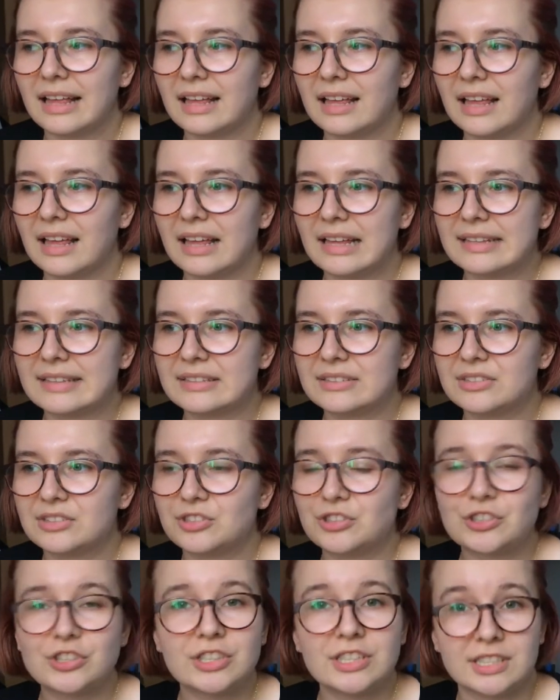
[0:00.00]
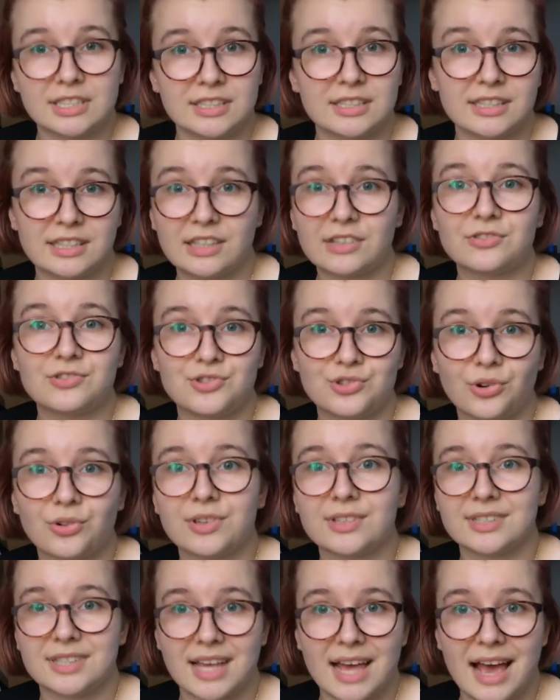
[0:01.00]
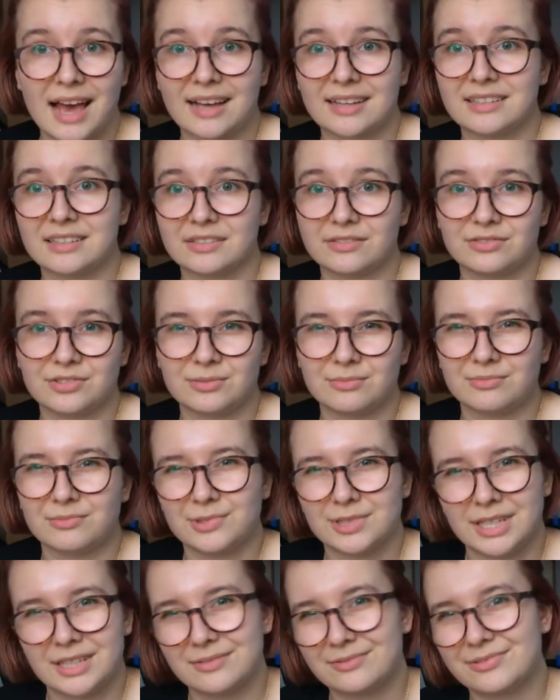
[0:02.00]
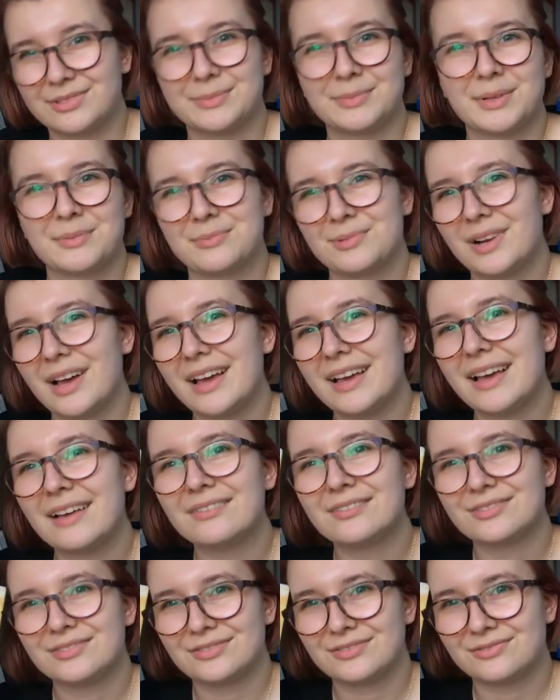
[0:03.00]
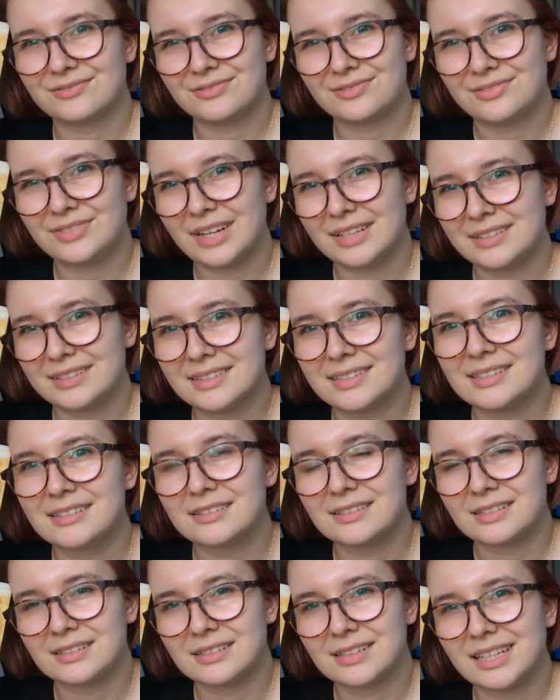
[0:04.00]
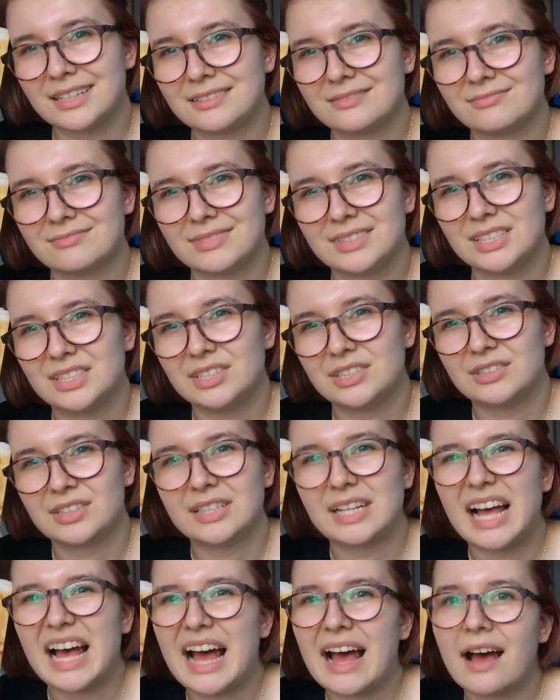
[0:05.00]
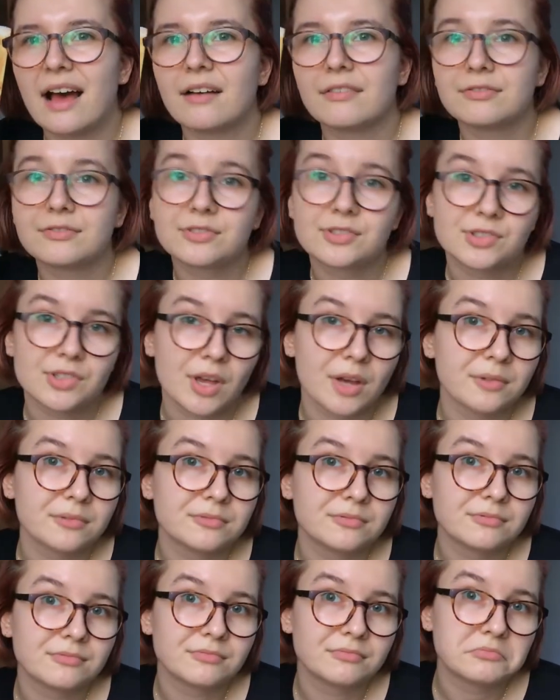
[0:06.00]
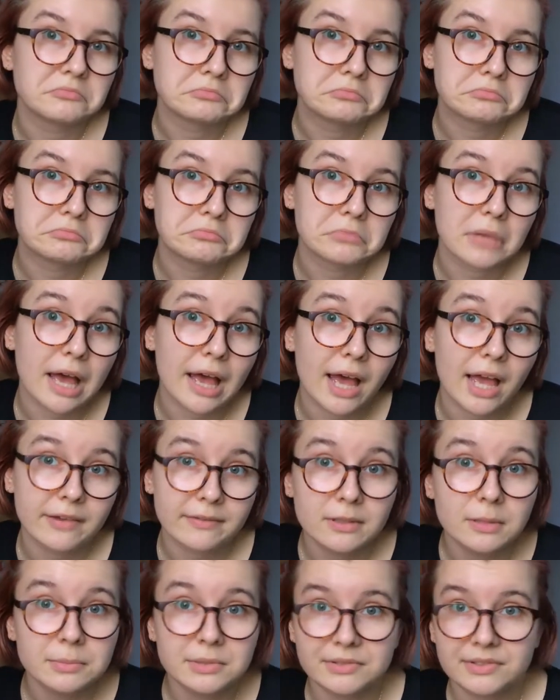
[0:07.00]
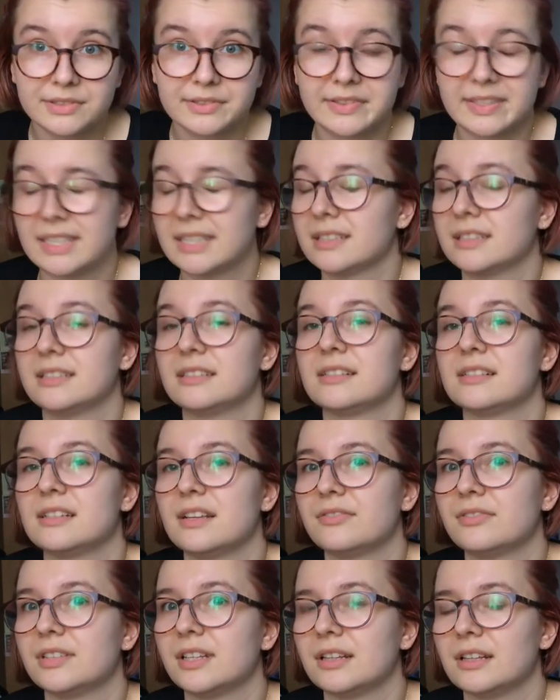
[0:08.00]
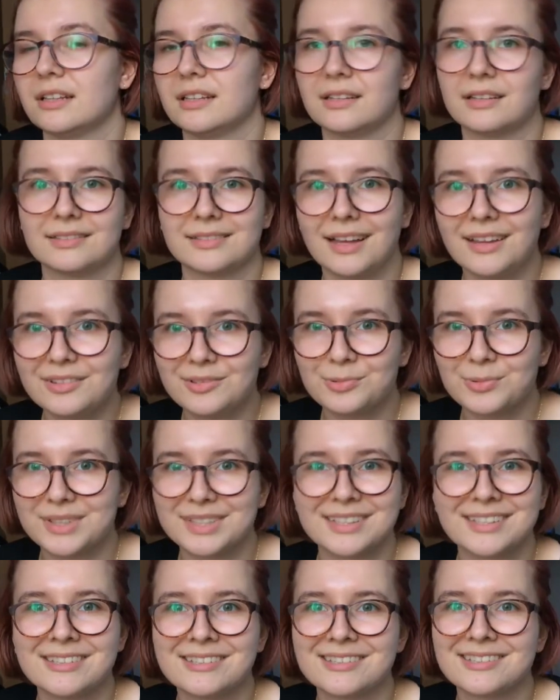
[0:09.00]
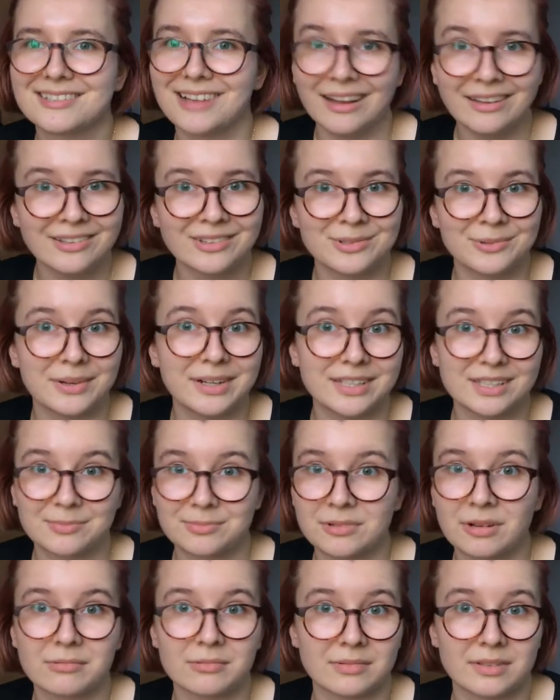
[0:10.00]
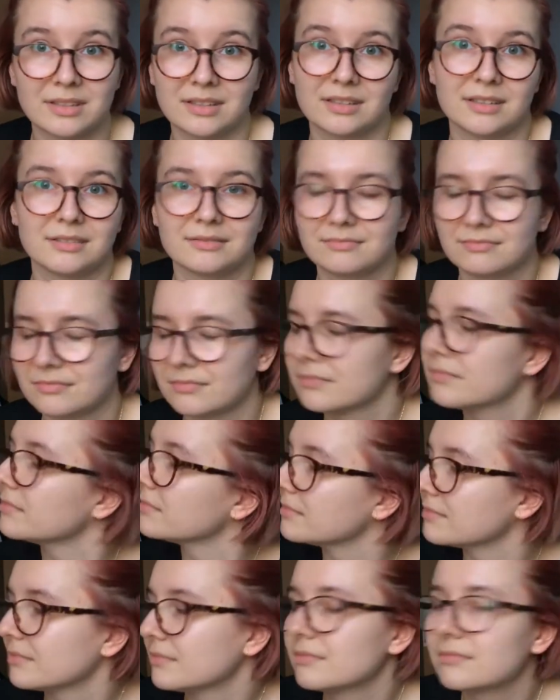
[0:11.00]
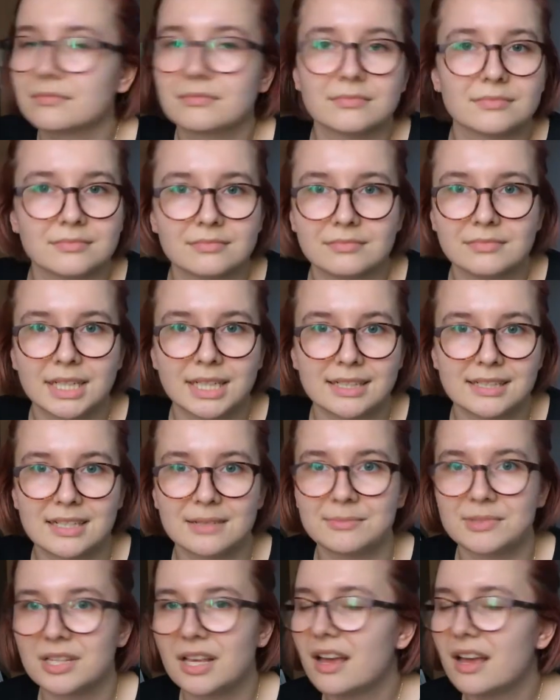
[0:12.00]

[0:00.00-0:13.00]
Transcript: And she enjoys acting from what I remember. I haven't read this in like a year and a half, so I will be rereading this definitely. Not once, not twice, probably like many times.